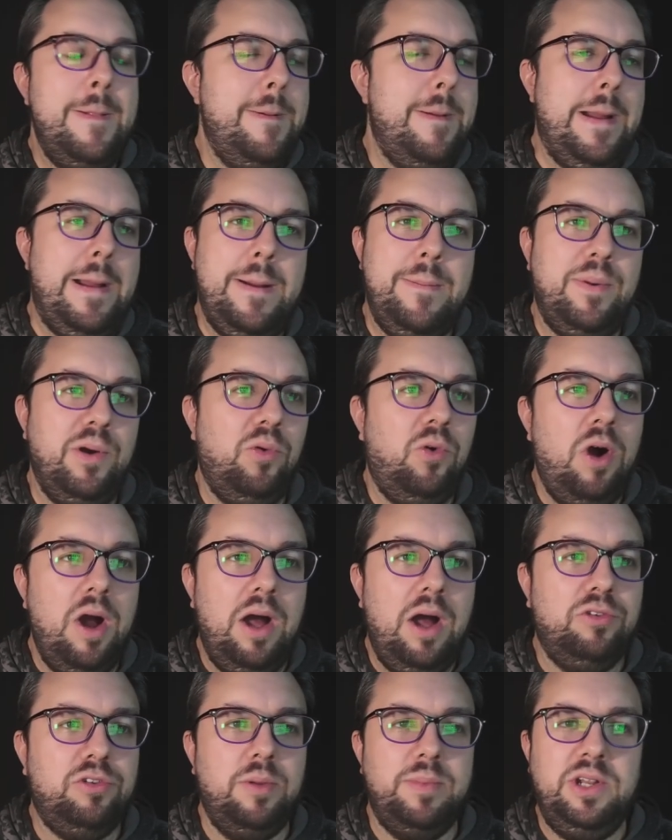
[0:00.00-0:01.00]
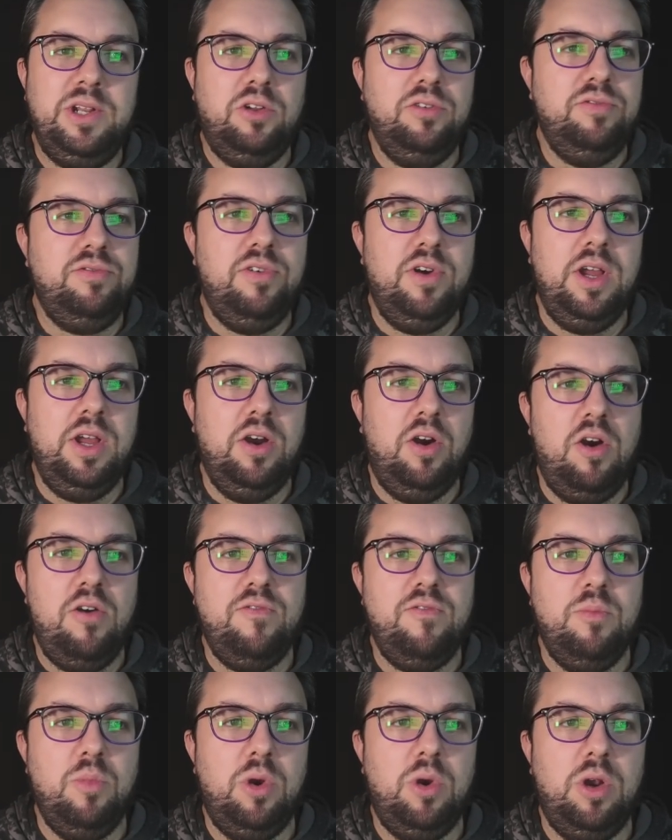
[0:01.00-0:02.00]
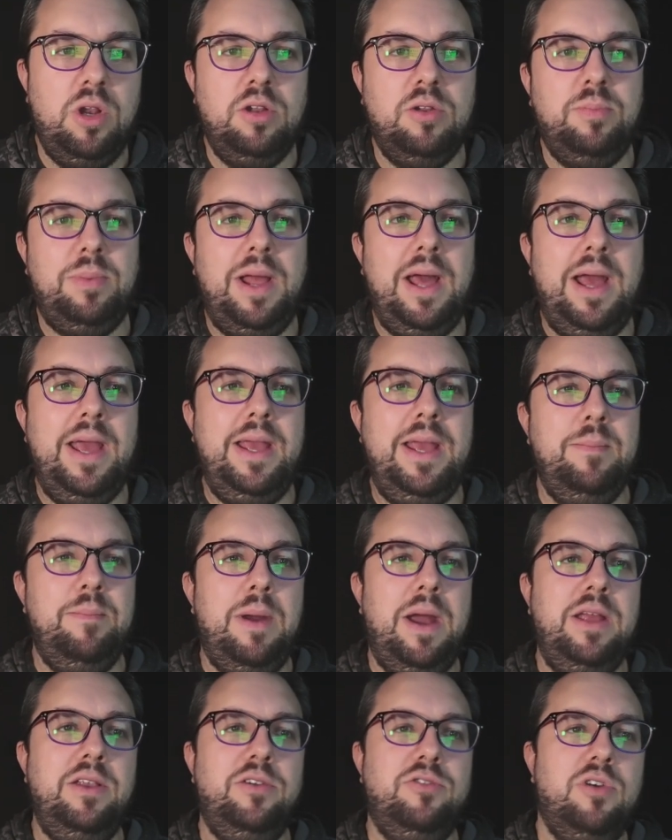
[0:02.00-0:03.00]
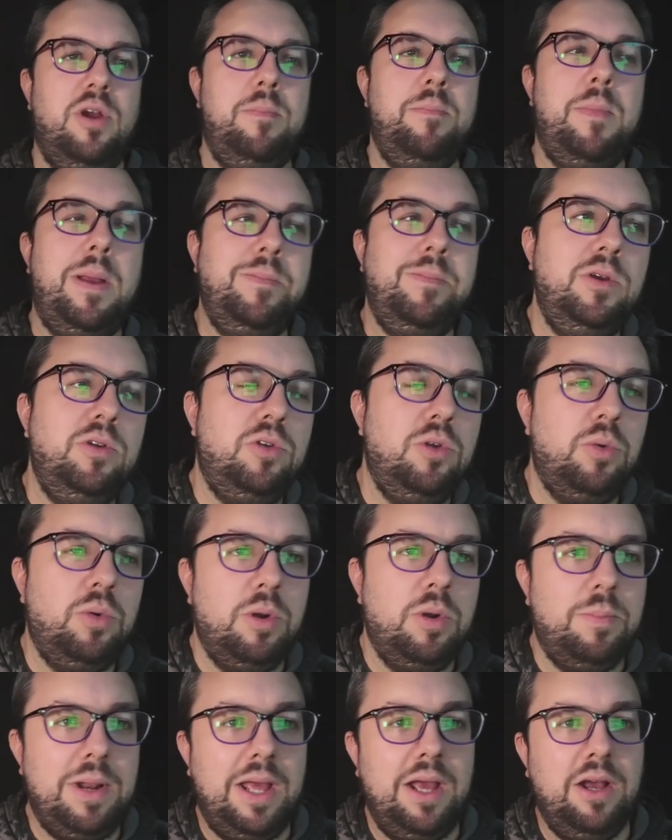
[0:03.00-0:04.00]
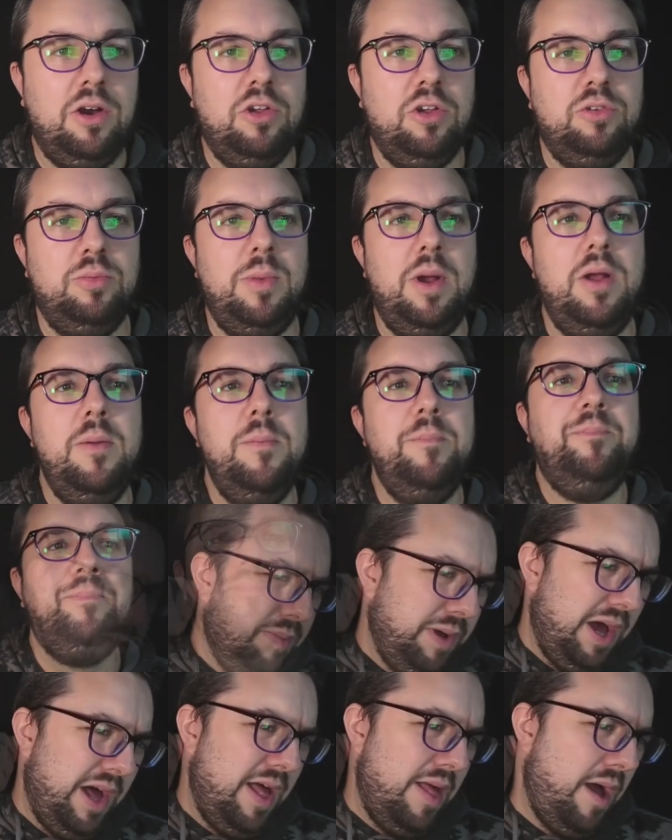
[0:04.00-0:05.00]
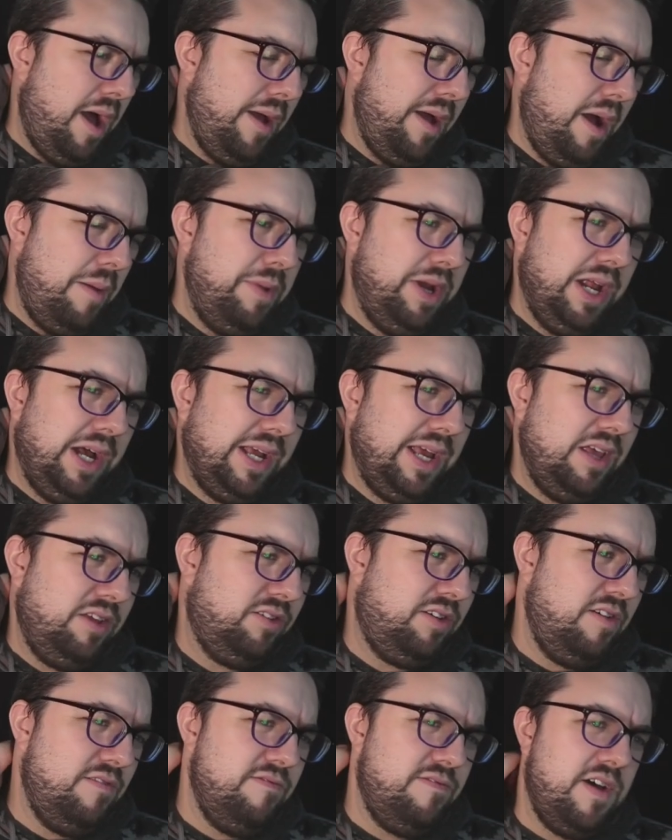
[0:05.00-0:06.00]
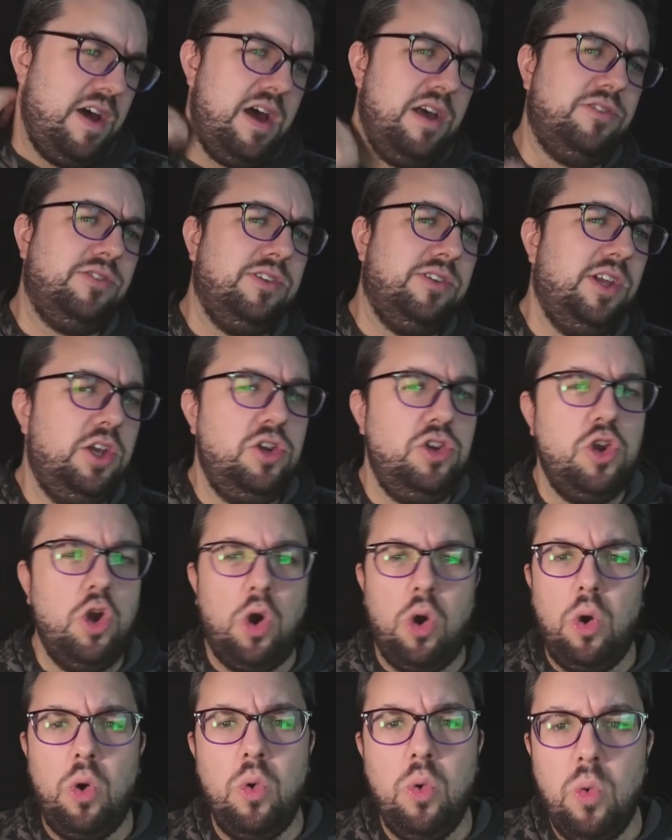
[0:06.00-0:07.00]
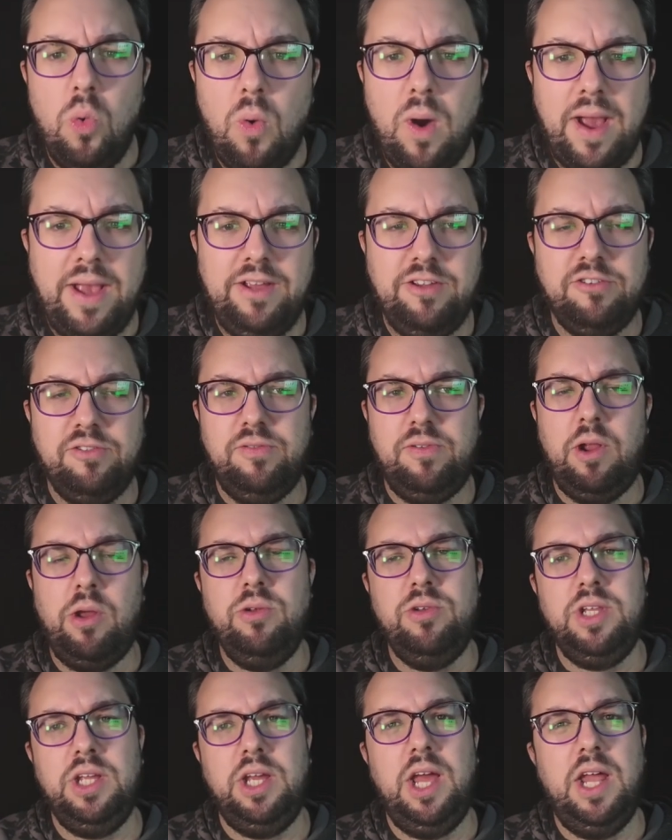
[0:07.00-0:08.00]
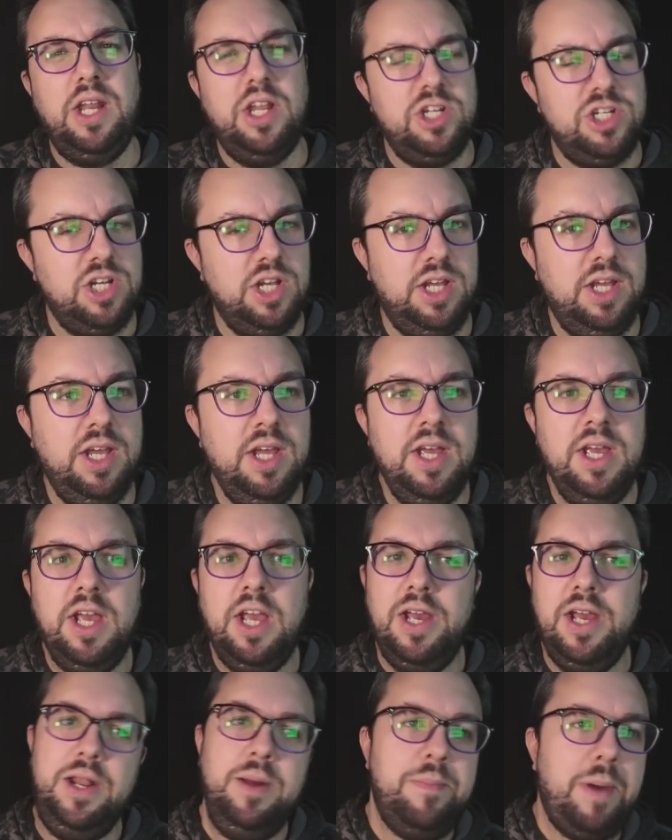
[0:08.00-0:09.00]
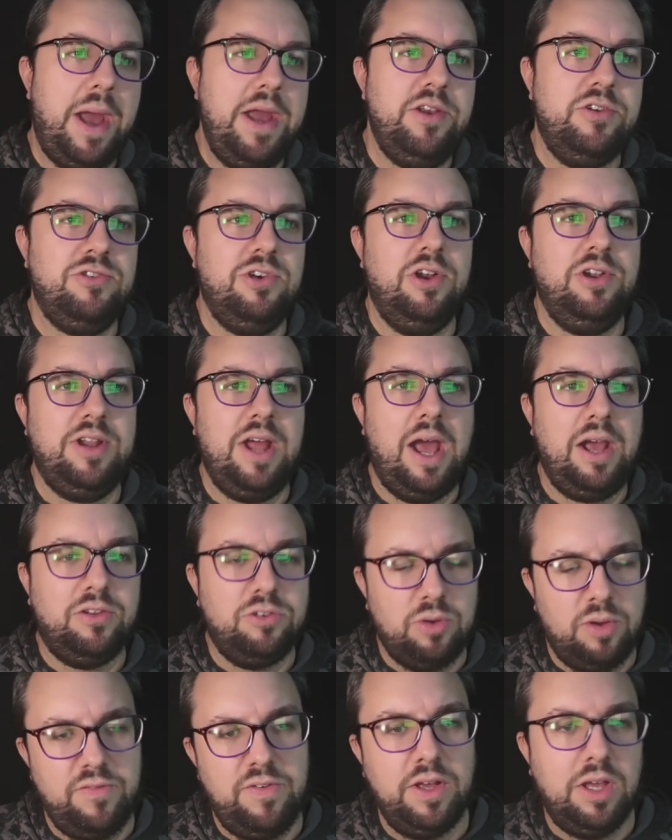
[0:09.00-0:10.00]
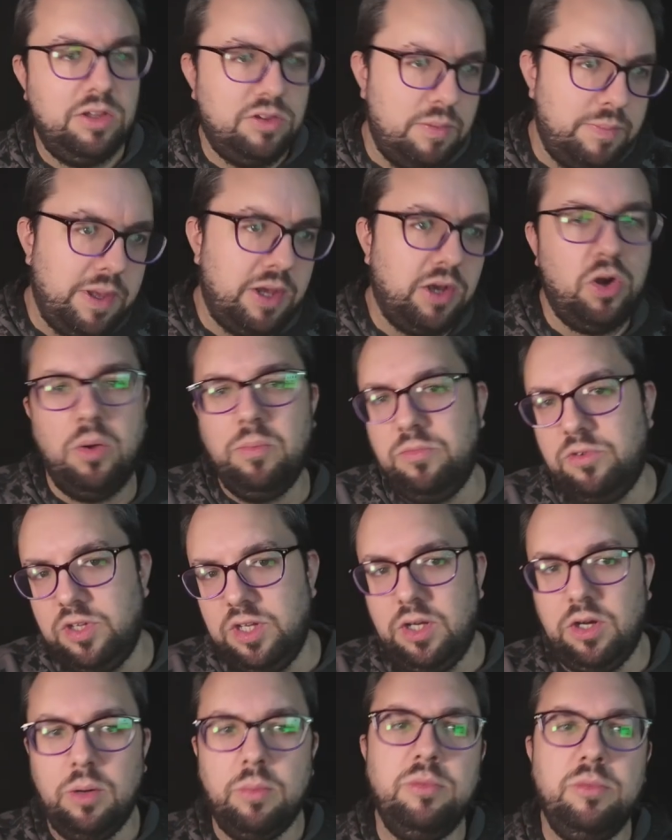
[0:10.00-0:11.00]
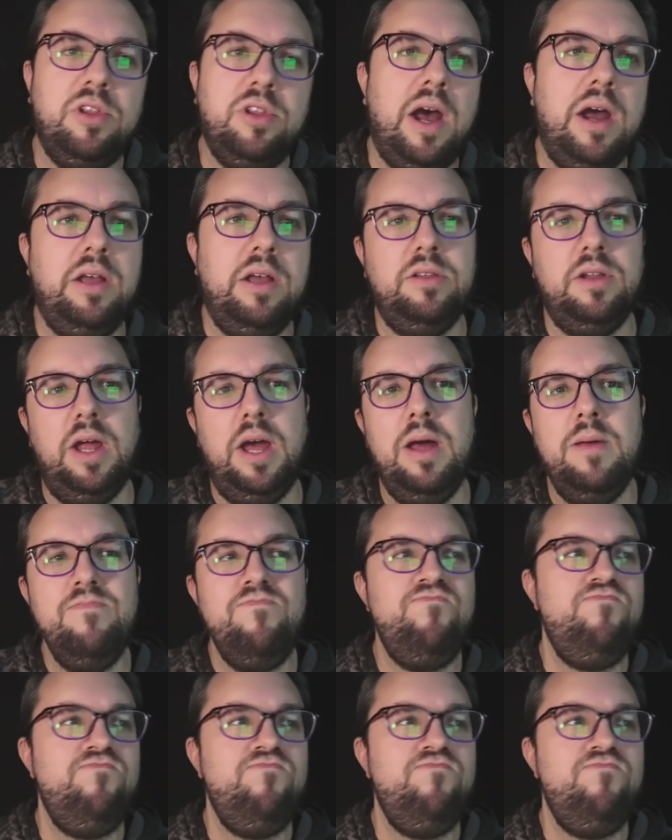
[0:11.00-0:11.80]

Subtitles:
But what else? I mean, on 3 you're often wanting to play Patriot. Maybe you do want to play a Cosmo. But I mean, I guess conversely, you're not always floating energy in a Patriot deck. So I think it's a bit com si com sa, isn't it?